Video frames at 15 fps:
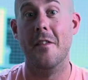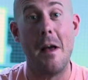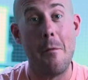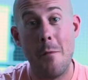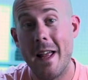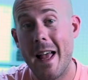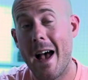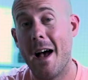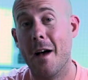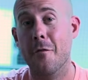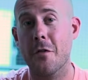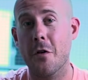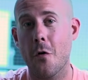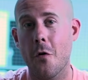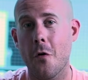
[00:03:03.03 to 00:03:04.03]
Then we
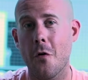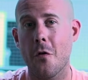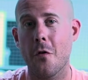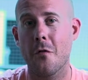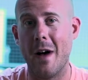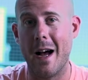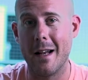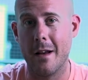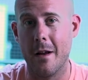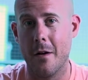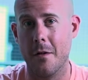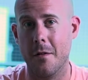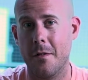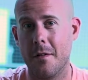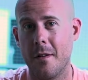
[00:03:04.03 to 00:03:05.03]
have your
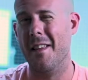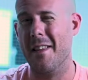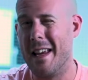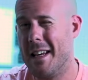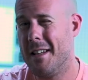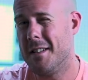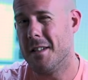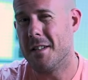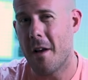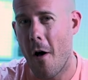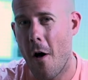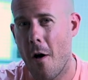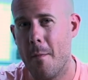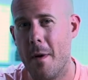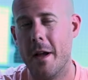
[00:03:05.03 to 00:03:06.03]
values. These
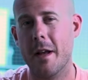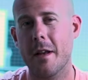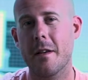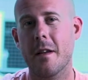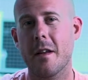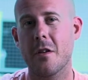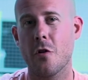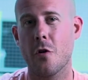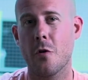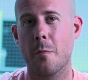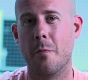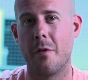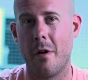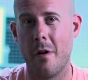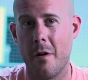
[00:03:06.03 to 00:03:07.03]
determine your
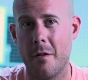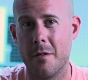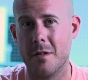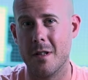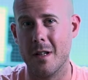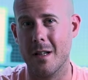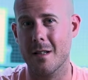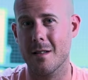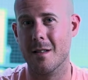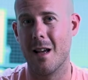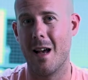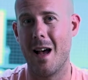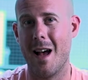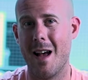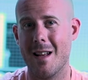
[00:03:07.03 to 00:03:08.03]
priorities,
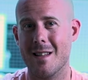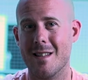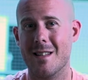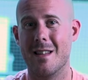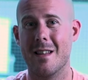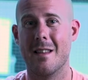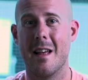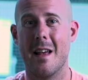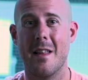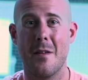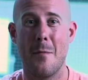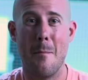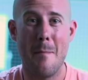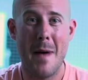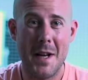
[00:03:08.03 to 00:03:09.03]
and they're
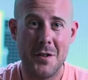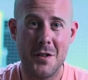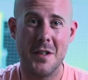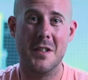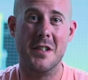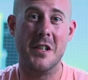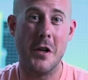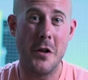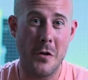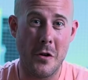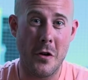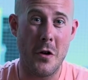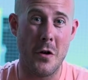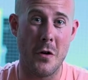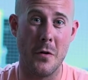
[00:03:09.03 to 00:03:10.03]
the measures you
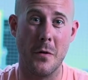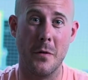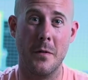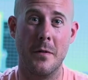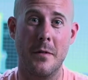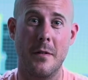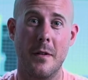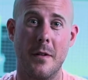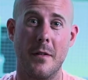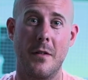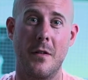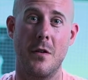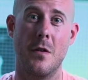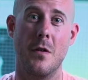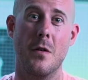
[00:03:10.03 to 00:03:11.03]
use
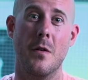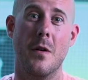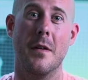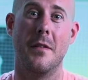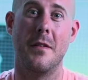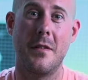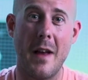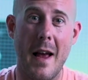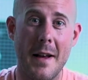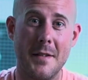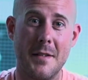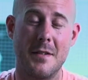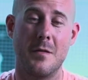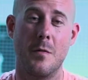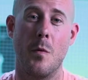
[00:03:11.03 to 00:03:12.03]
to
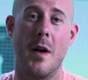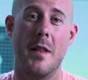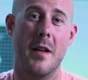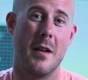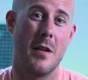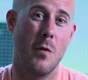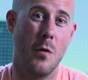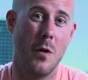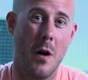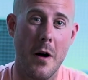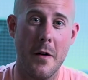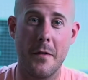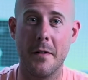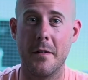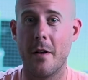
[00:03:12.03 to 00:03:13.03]
assess whether your
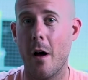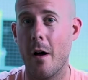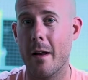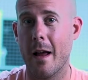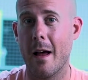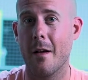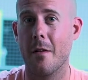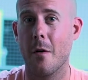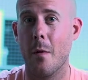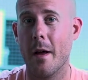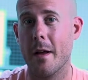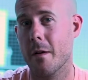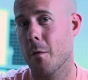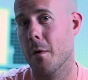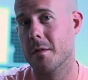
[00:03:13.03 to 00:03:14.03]
life is turning out the
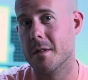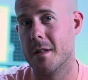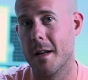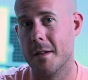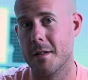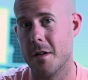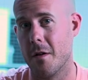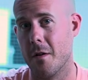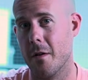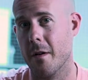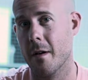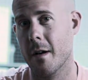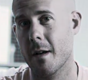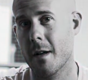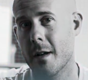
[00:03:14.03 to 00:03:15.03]
way you want it to.
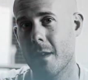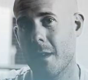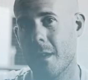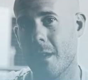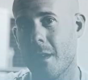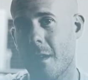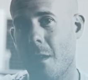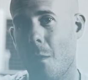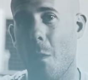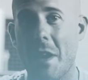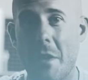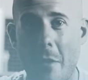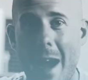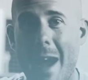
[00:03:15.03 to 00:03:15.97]
When your